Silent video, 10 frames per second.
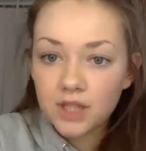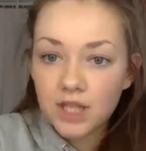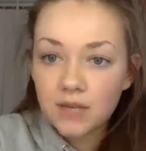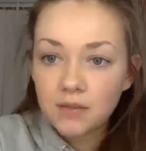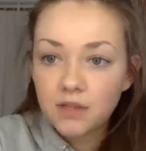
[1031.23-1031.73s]

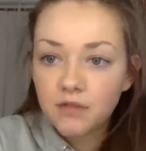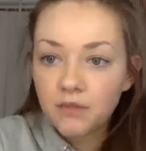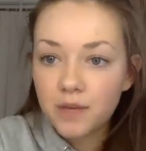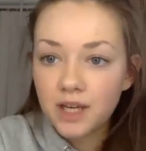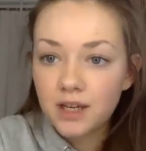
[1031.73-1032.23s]
Tips
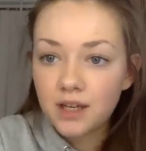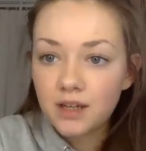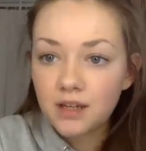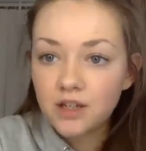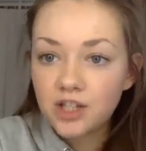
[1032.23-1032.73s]
for
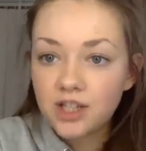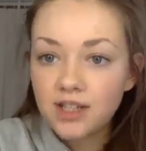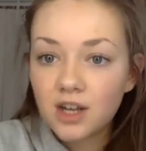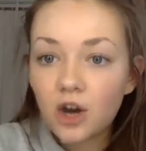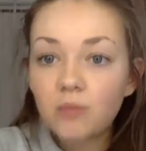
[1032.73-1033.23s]
picking
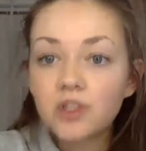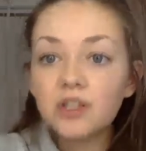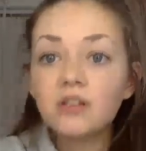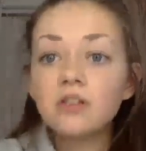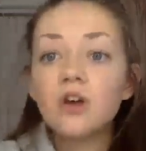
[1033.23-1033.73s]
GCSE
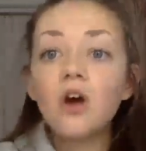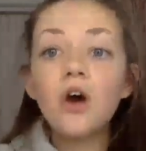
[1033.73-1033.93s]
options.